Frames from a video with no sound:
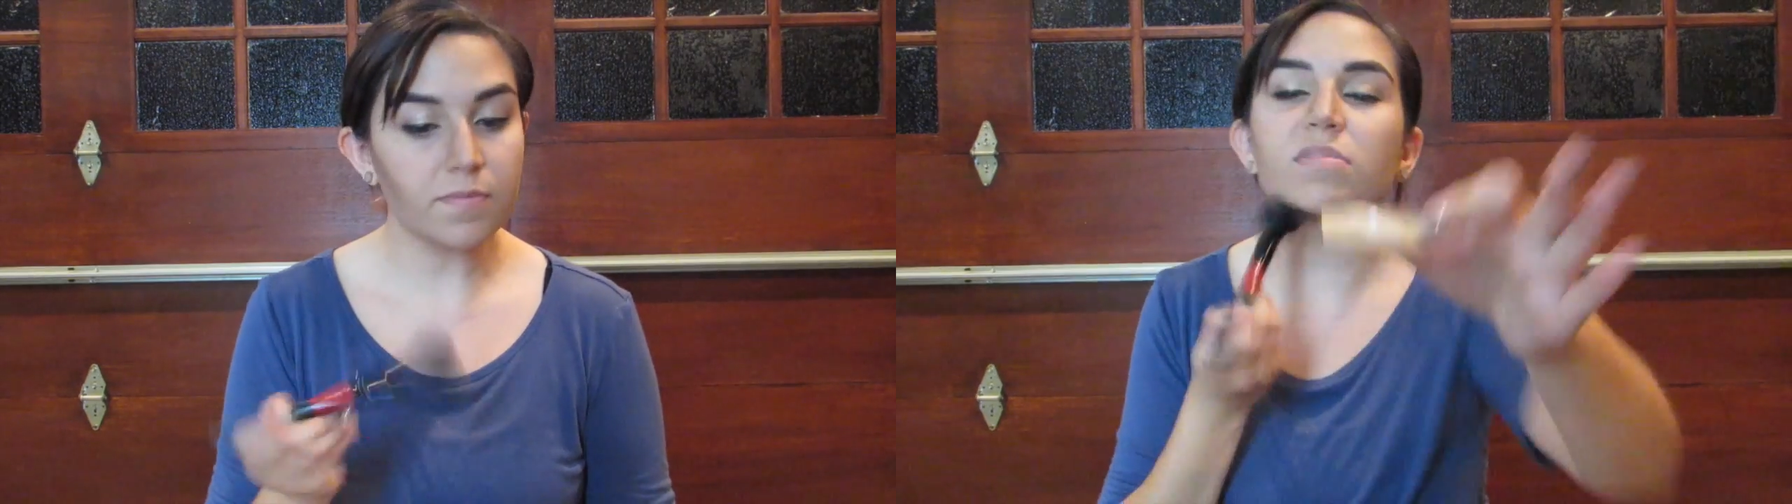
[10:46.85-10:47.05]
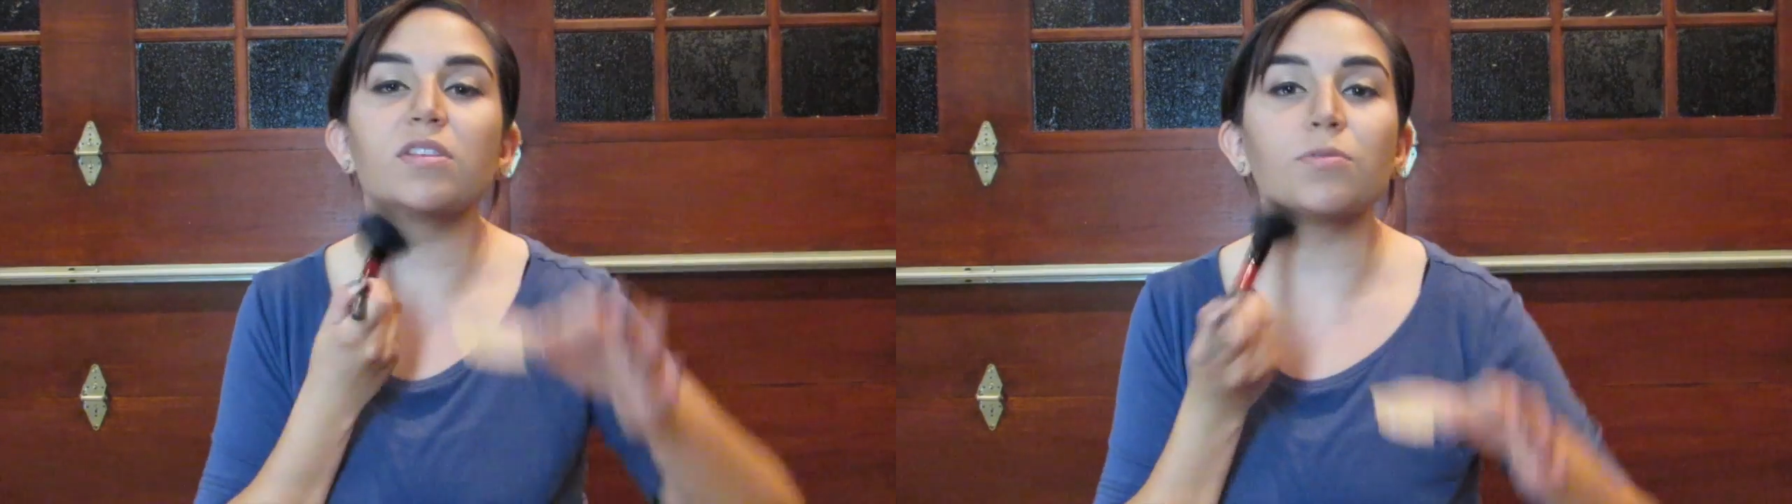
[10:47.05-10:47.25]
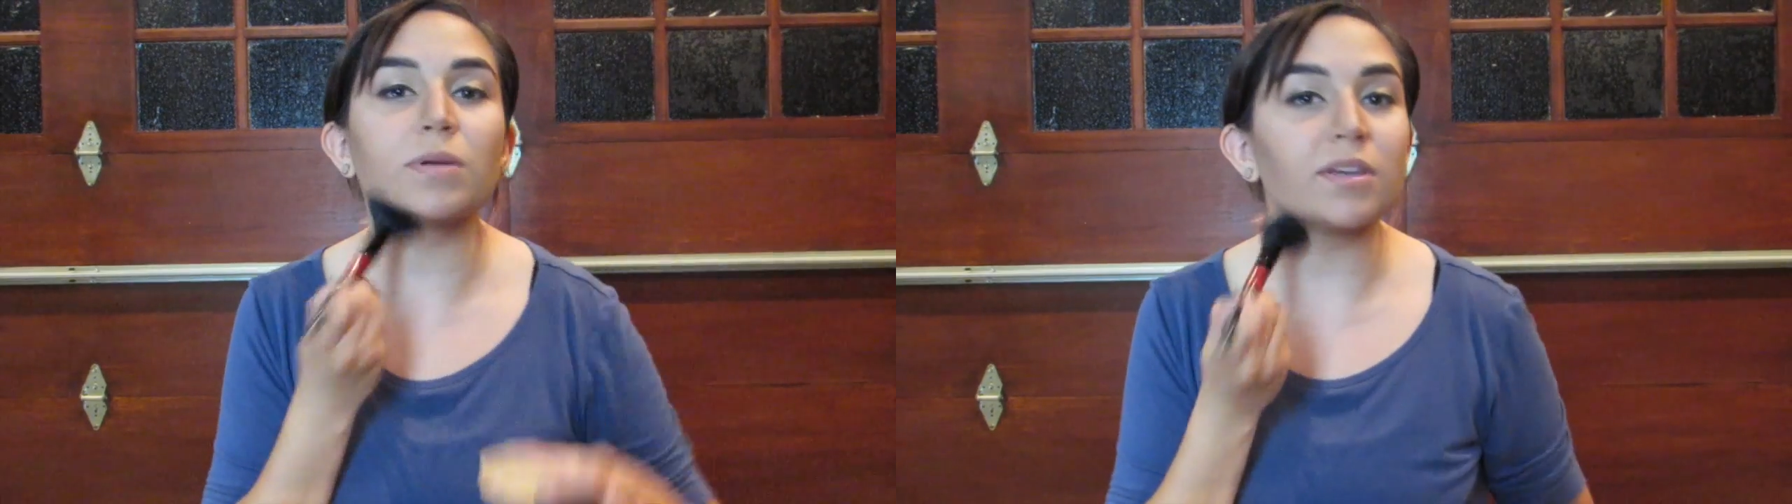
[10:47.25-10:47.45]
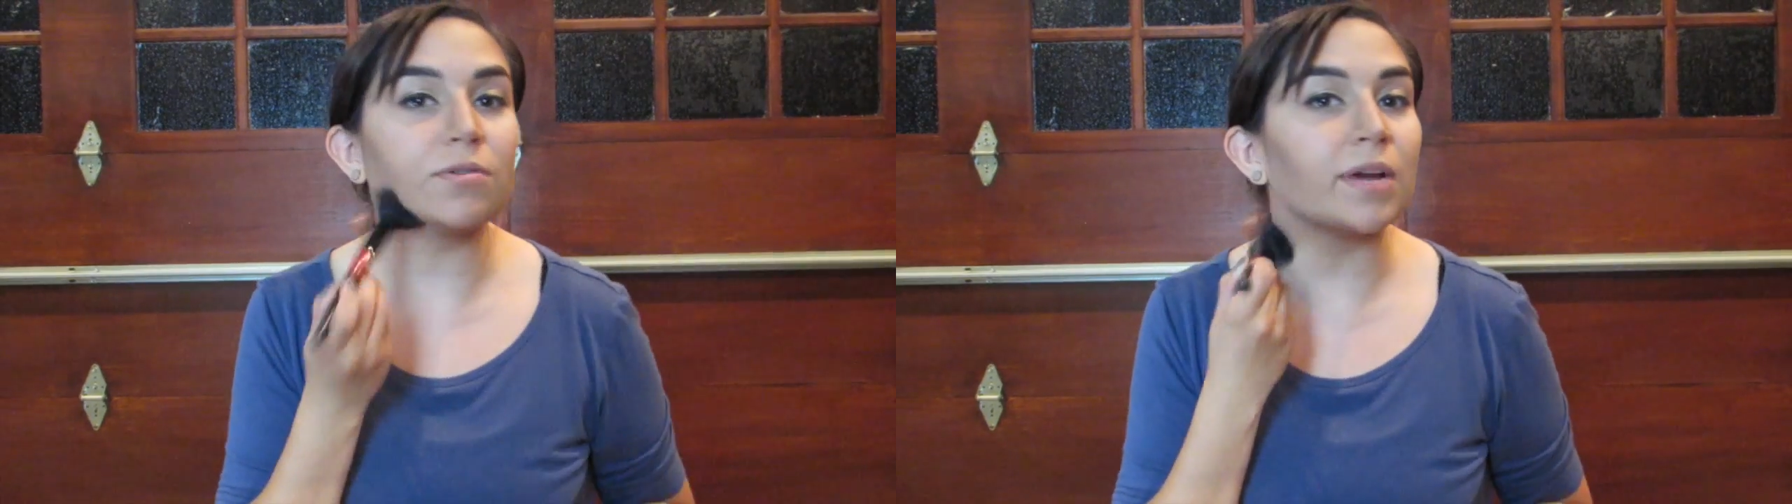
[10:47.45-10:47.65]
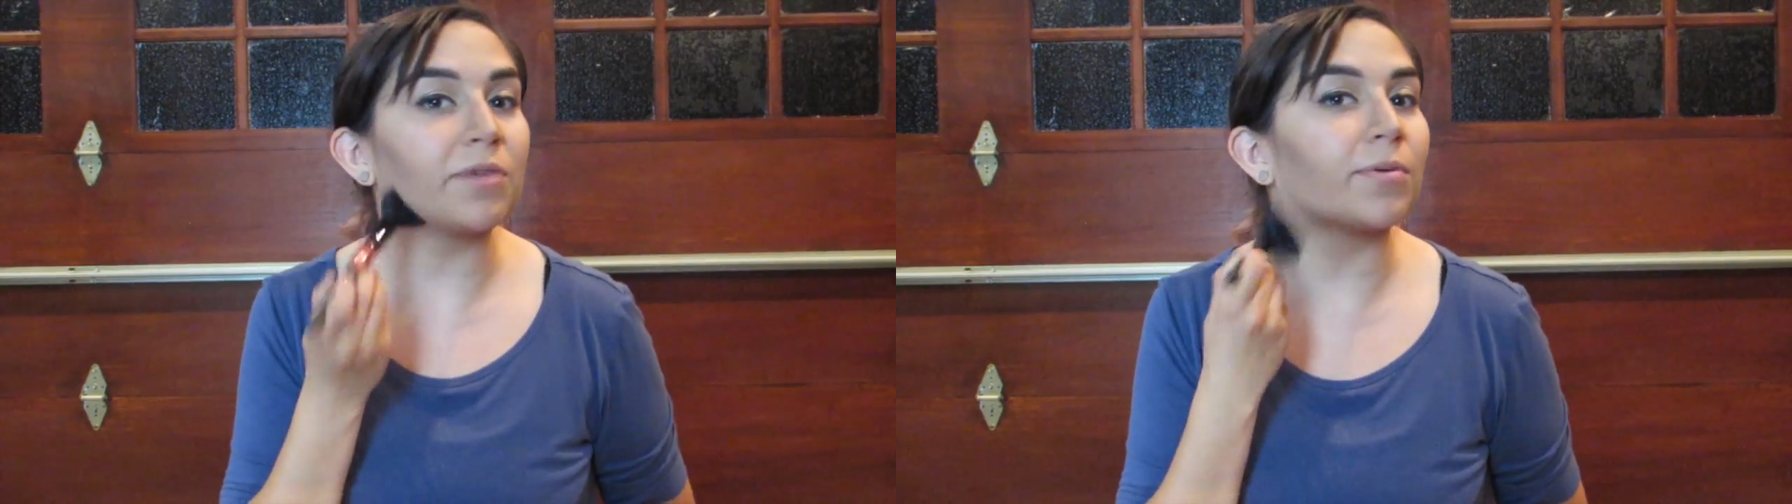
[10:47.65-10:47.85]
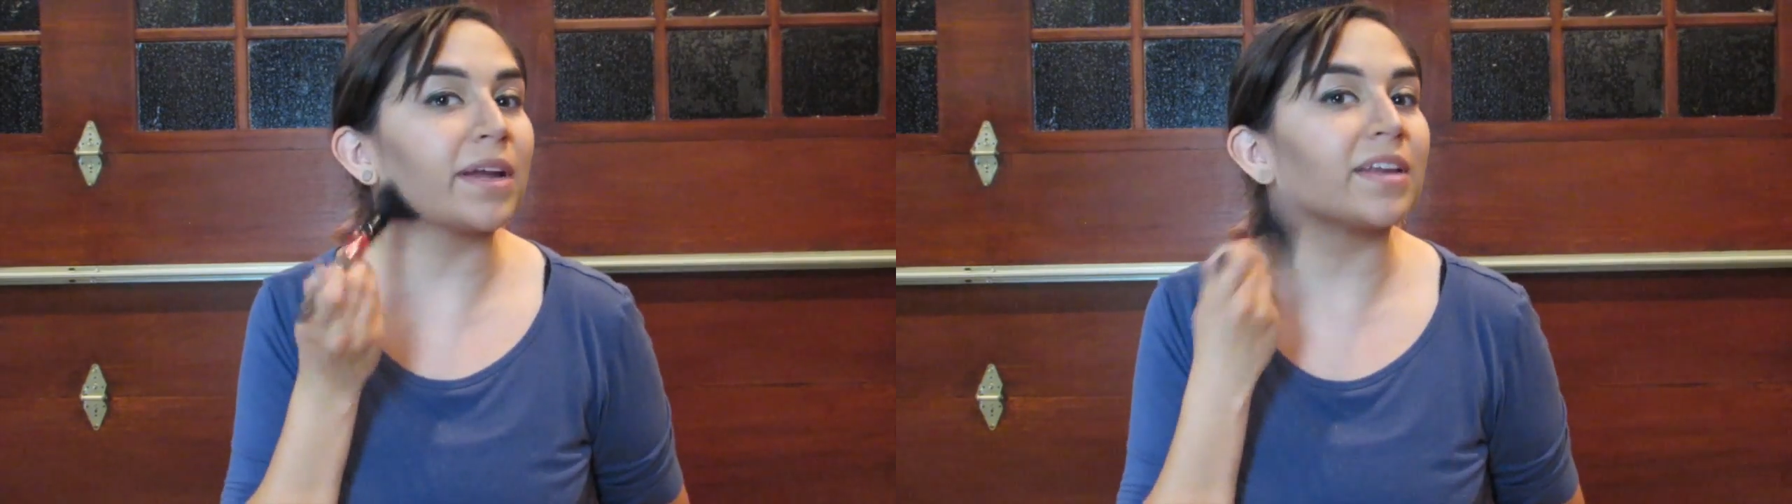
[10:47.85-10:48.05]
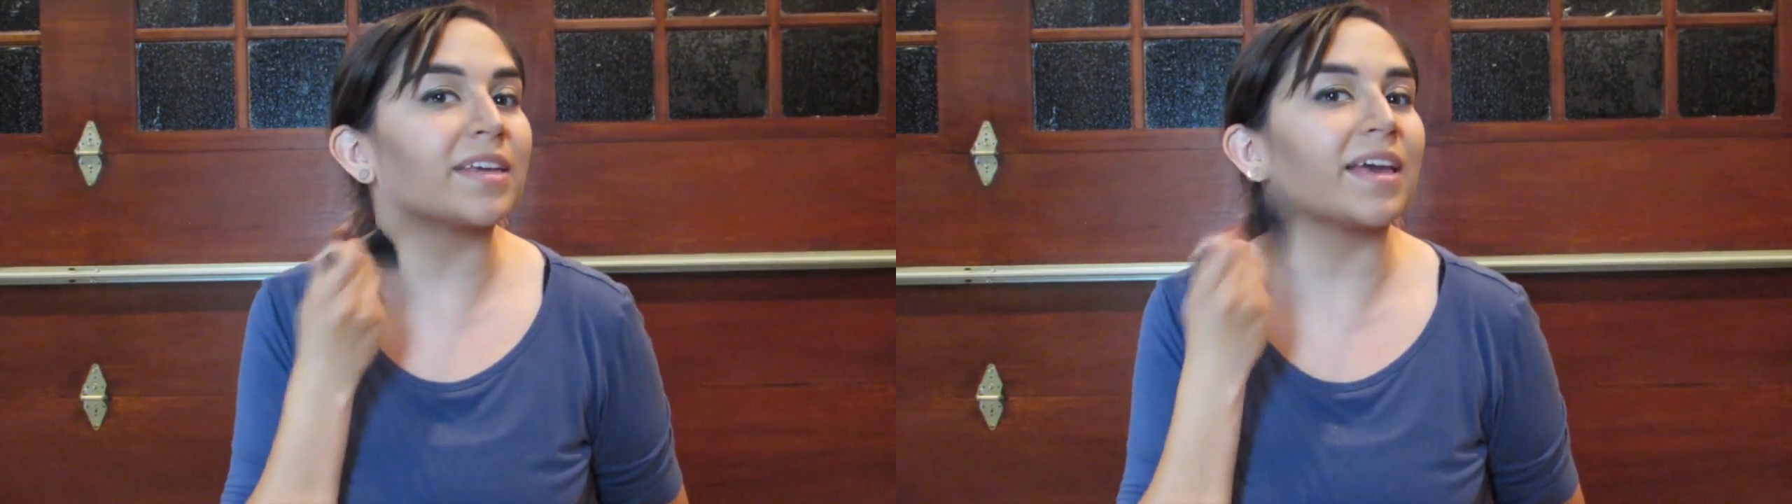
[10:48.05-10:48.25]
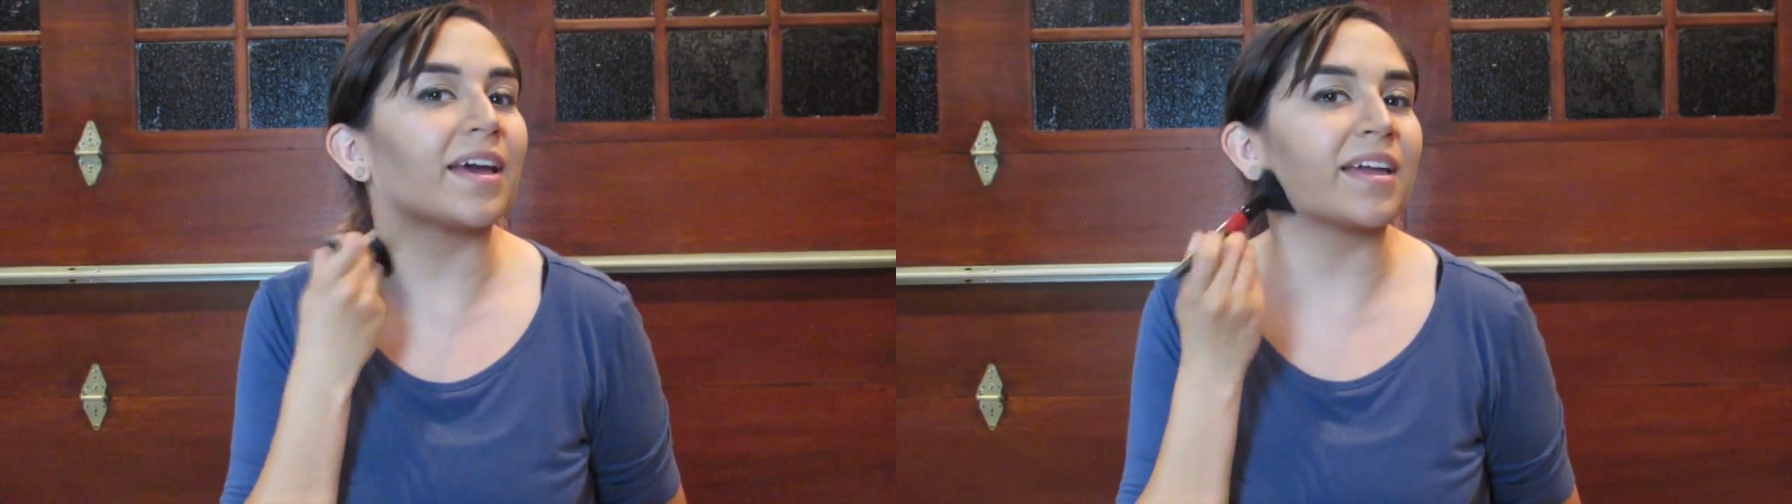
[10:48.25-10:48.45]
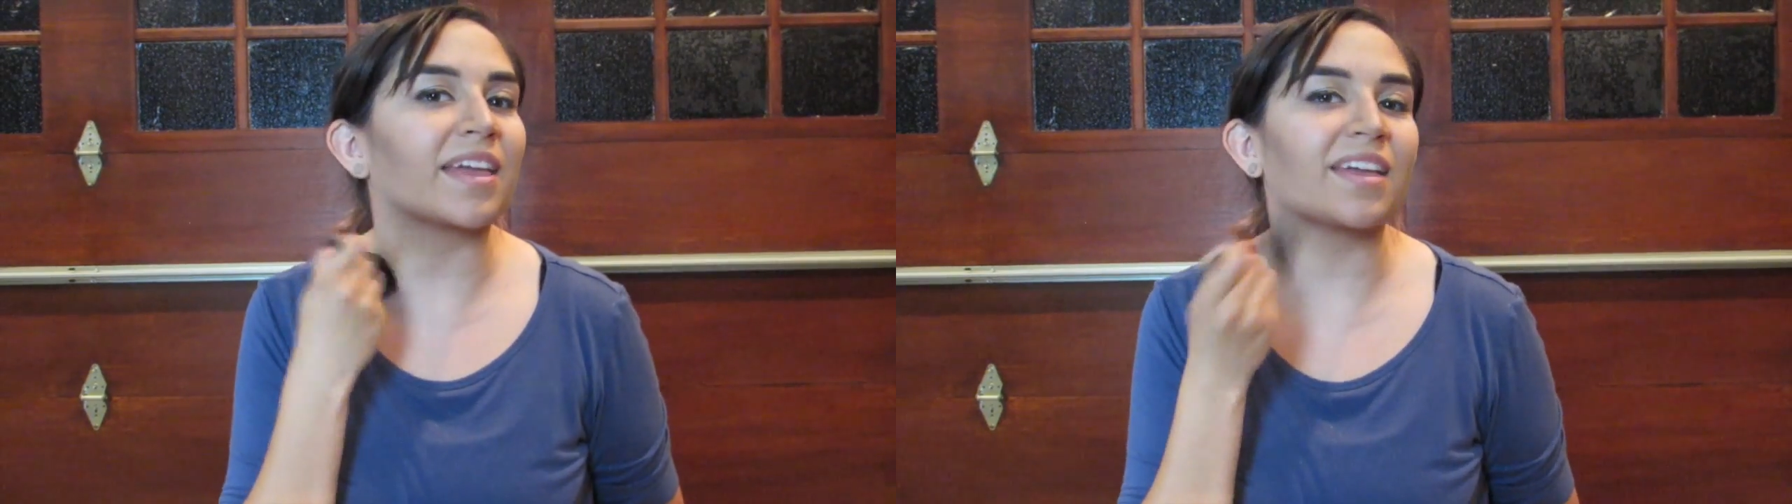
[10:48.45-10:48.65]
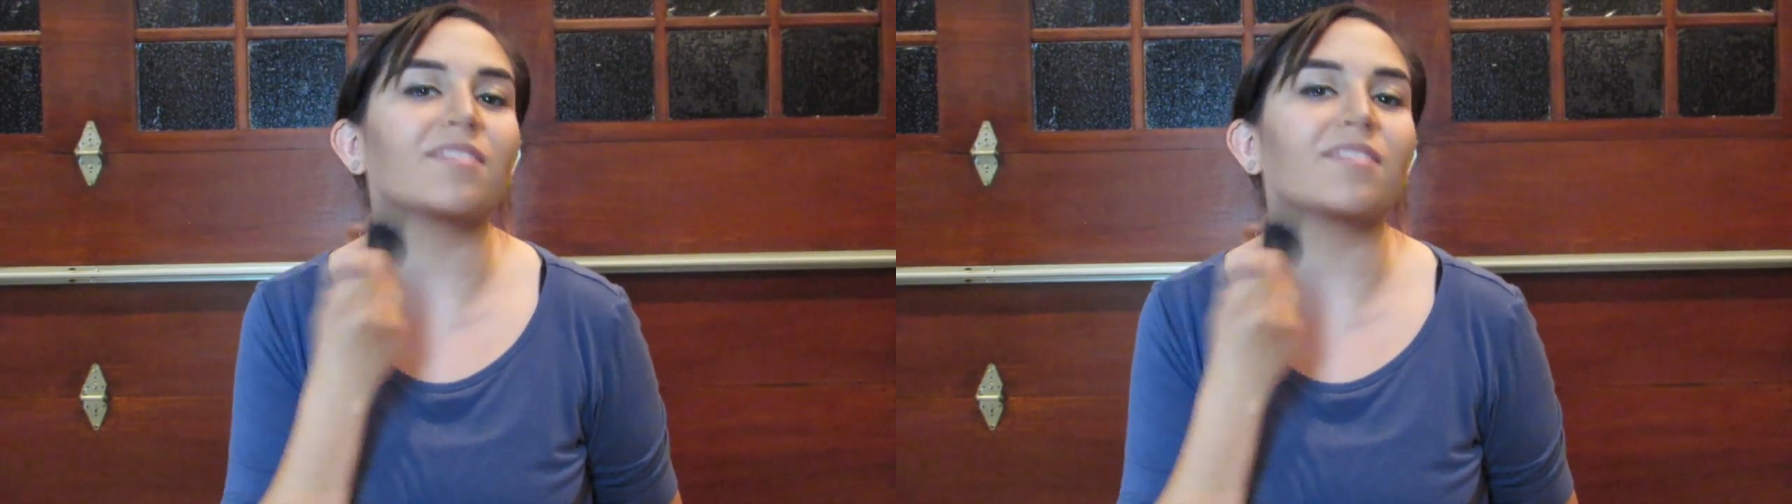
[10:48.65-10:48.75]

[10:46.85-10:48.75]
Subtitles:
It's a really great way to get a